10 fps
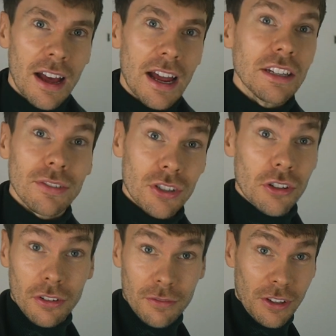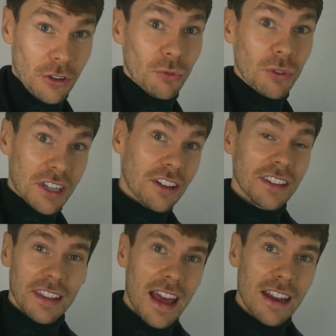and you've stuck the good returns
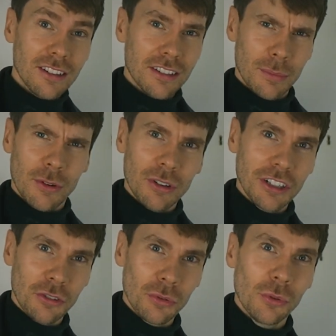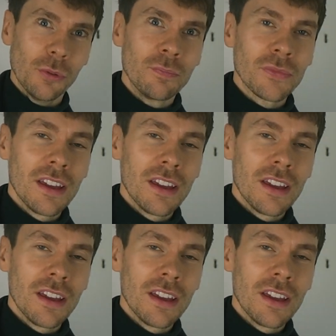at the end because I've been really cruel,